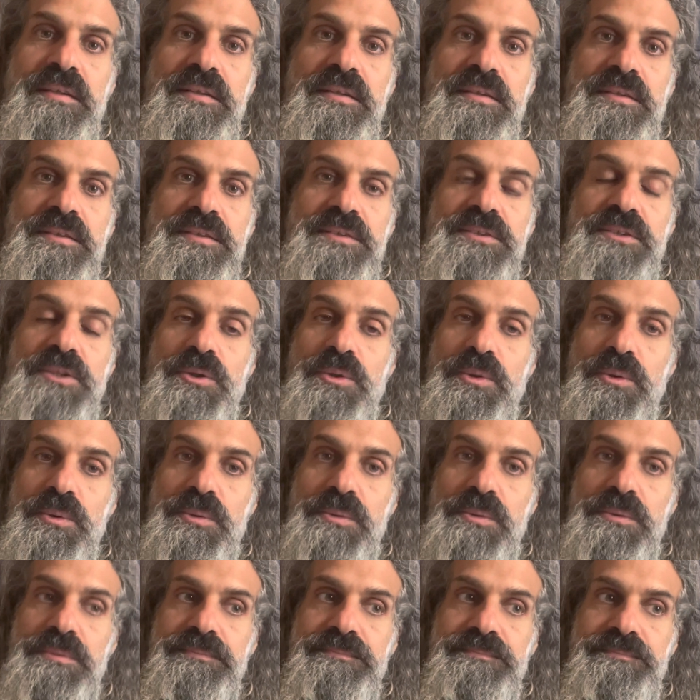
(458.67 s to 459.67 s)

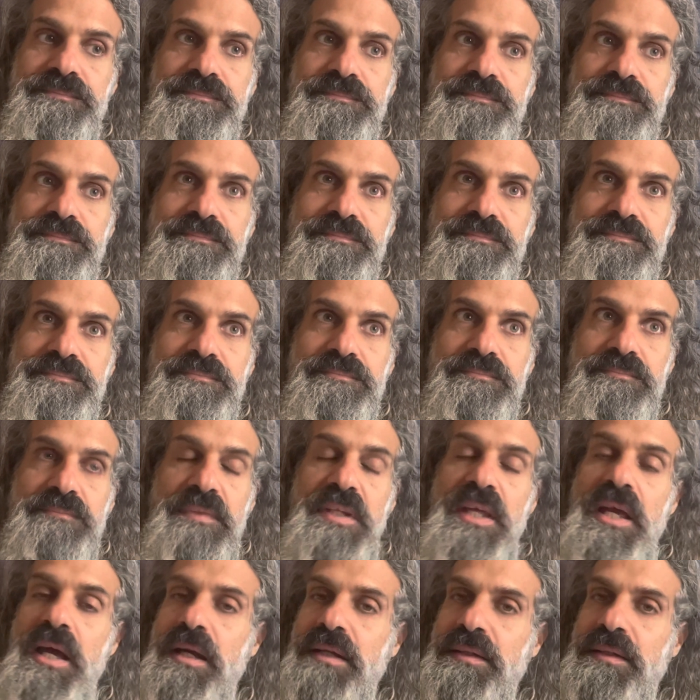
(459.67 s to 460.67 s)
So,
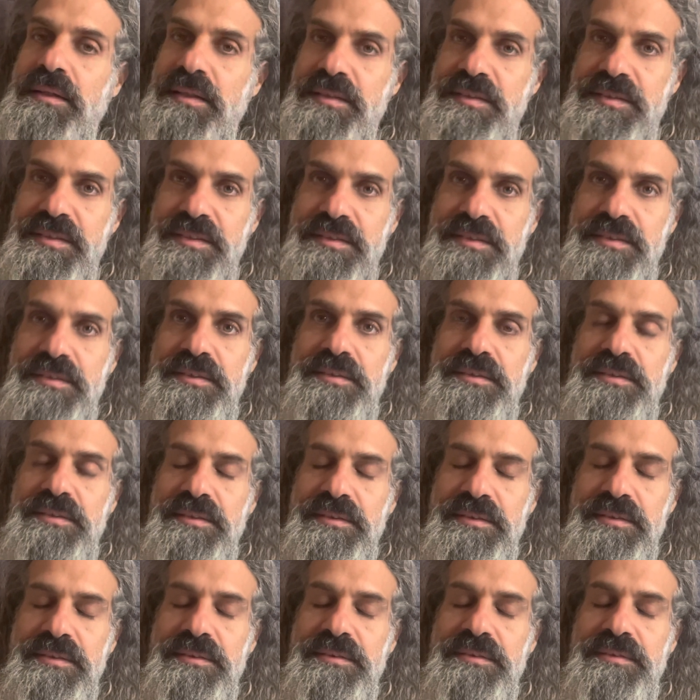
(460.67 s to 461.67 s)
yeah, this
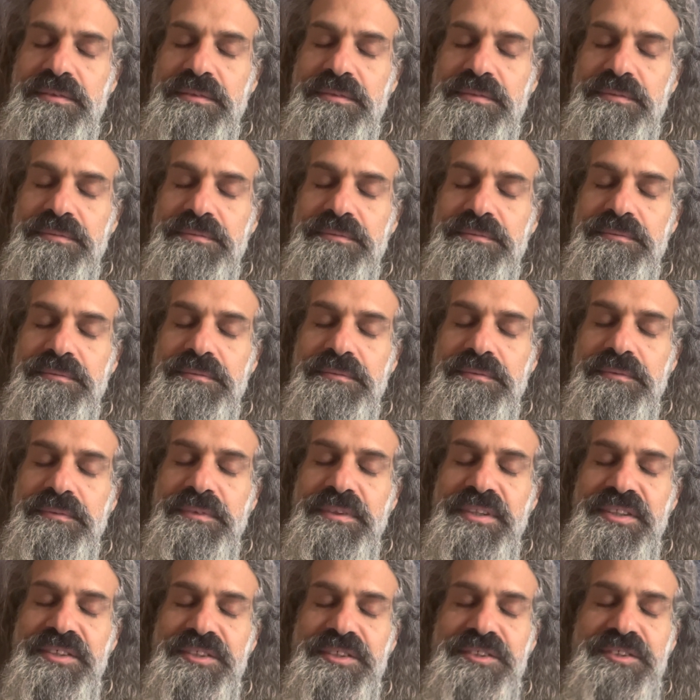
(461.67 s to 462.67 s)
is
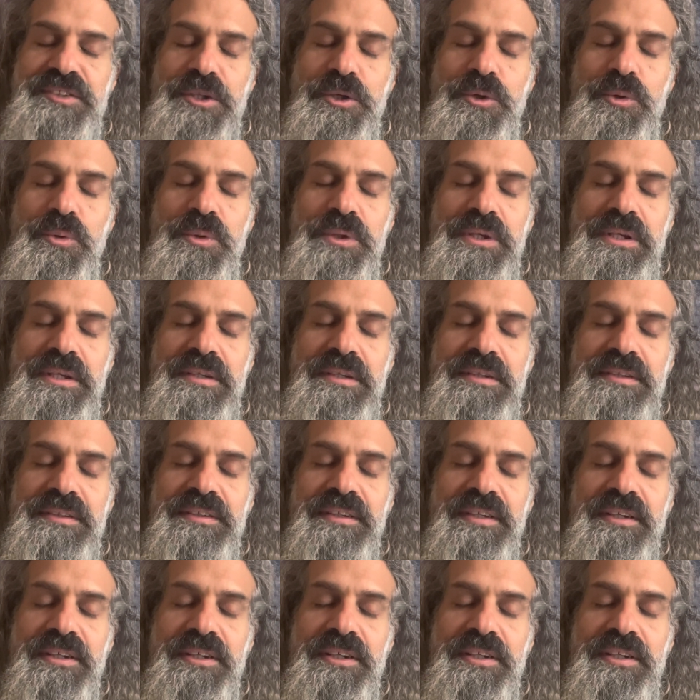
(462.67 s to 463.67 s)
a quick
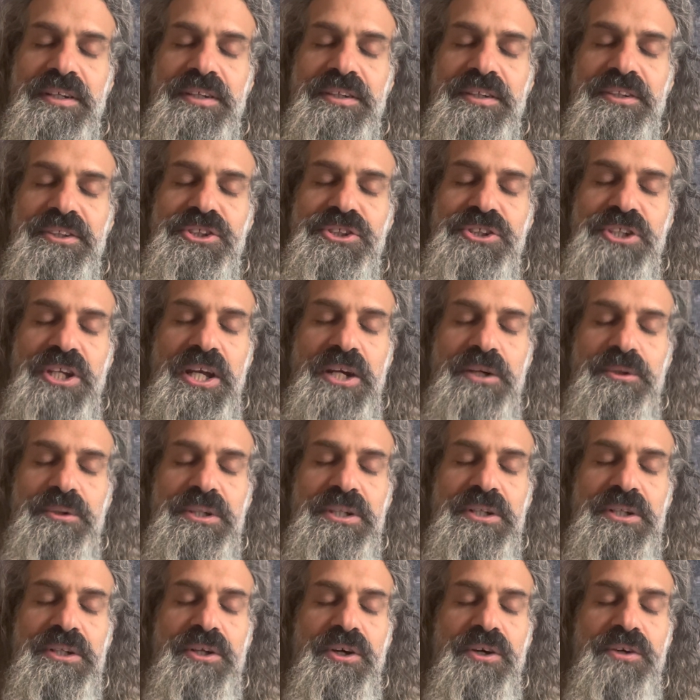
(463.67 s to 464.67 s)

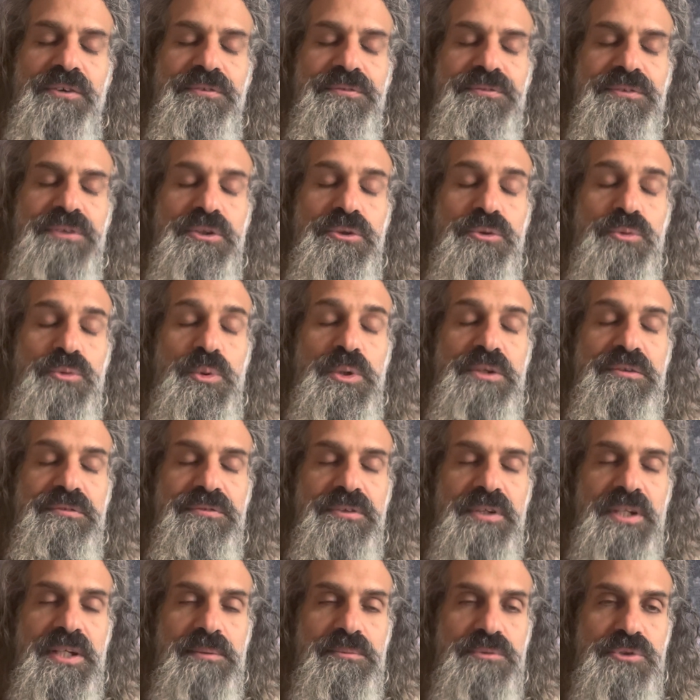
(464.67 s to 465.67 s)
sharing of the twin
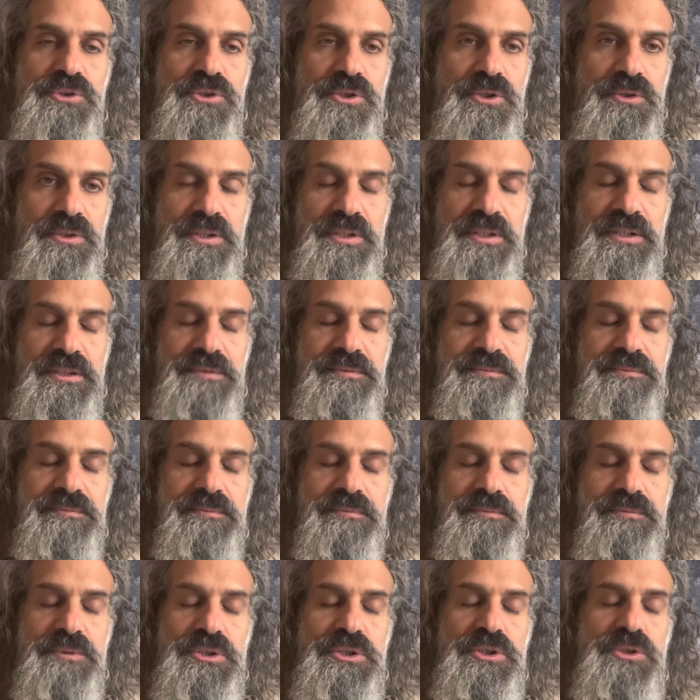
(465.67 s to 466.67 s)
flame journey
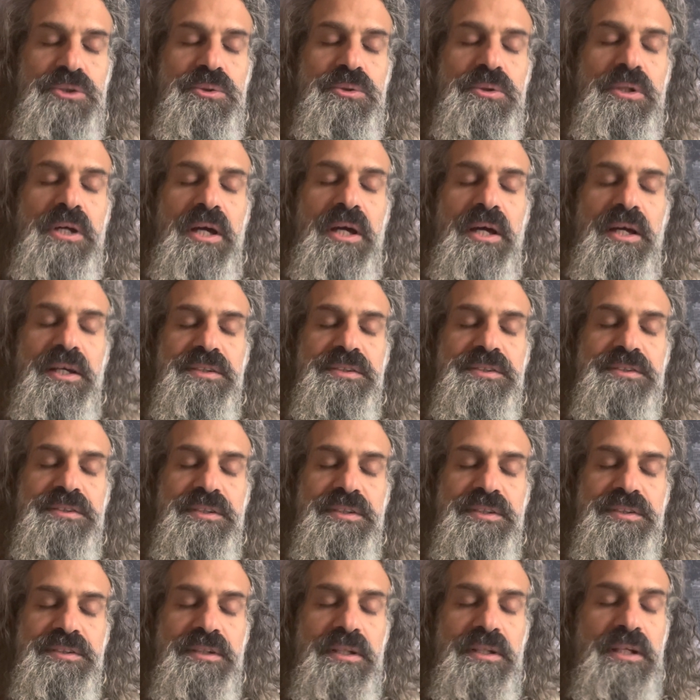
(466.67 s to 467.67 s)
with you guys.
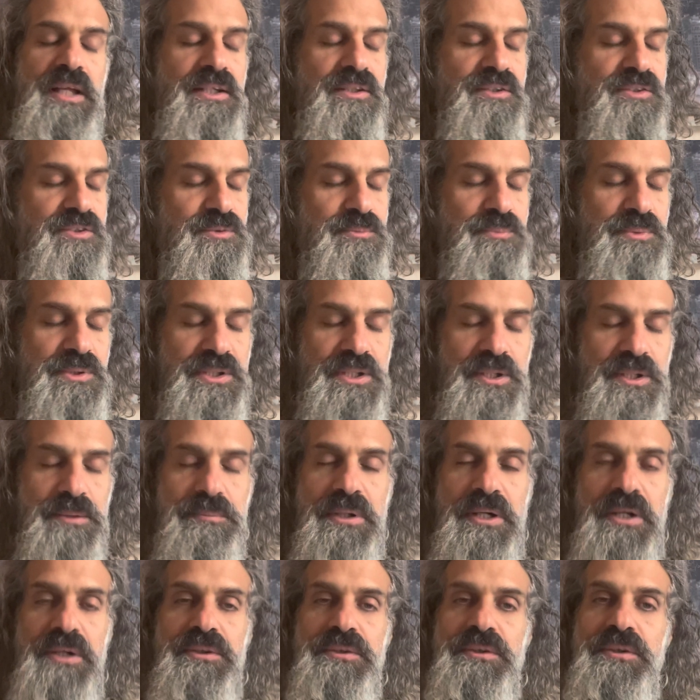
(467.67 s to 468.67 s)
There's a lot to speak
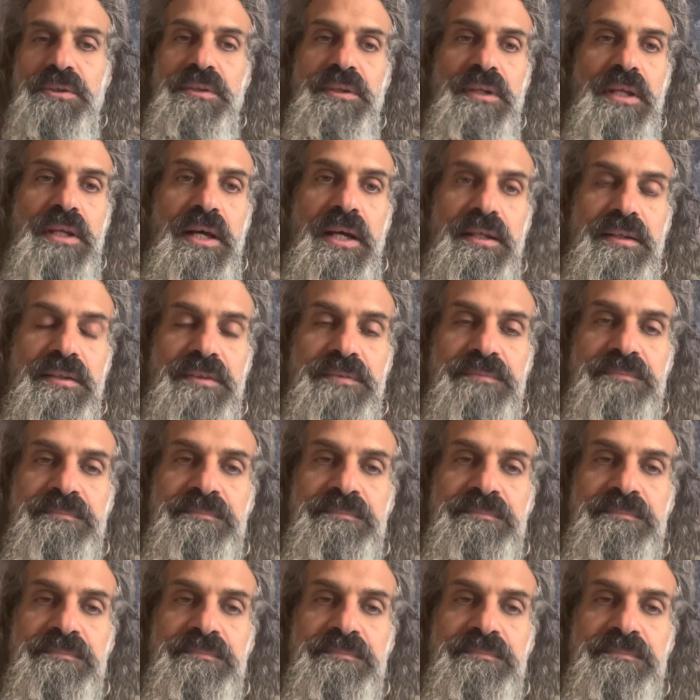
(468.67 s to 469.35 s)
about on that.